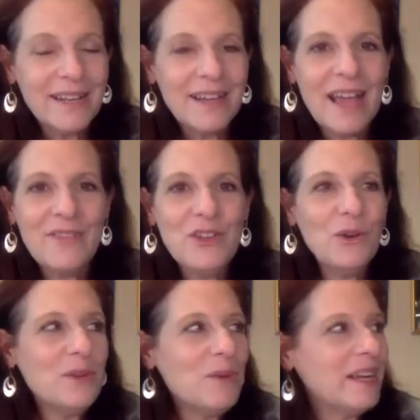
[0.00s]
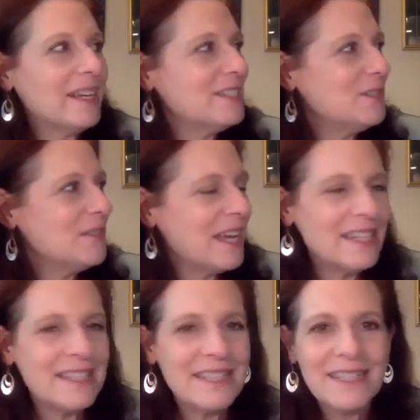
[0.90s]
And the only way I can do
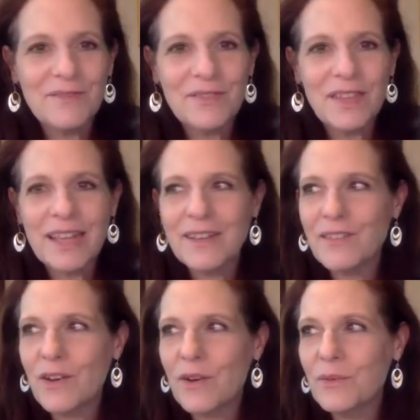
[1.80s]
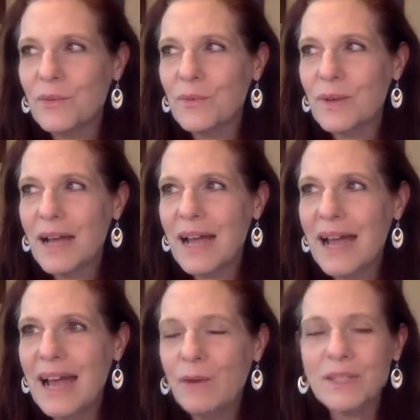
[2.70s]
that is to like go
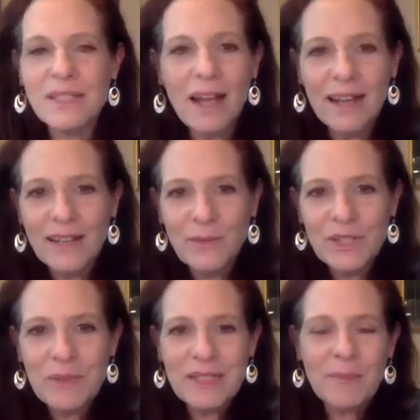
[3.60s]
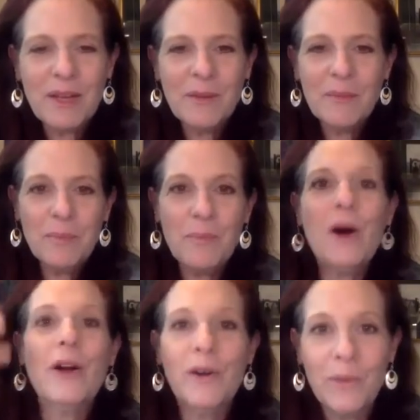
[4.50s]
outside, which means I'm going to be
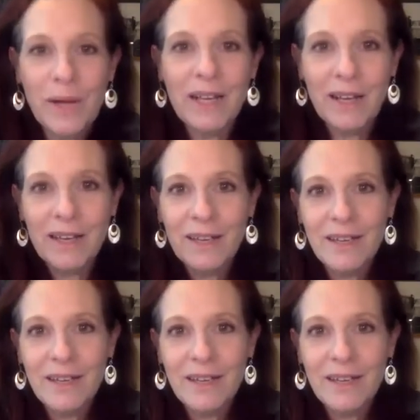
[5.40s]
borrowing